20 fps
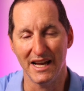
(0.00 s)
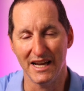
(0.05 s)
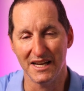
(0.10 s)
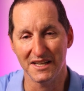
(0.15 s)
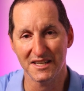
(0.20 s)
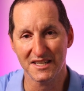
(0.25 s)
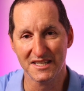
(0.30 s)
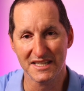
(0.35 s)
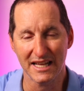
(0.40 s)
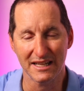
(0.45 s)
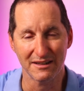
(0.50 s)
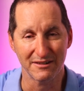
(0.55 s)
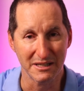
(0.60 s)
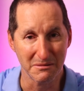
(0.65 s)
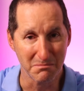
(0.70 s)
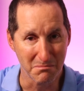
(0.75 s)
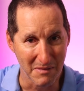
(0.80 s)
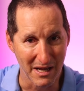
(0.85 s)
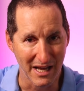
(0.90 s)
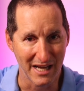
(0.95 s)
and
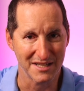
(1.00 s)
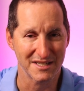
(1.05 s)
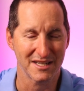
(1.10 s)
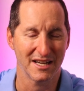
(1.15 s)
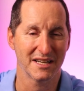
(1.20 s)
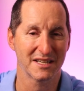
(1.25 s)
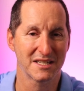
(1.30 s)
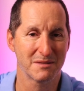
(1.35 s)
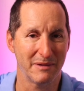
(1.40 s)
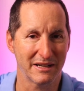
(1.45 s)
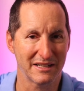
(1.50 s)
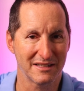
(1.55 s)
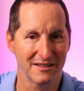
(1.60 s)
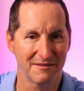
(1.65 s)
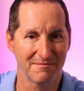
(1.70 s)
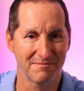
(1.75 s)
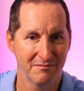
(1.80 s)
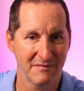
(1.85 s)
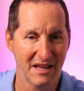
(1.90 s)
salary as I expected.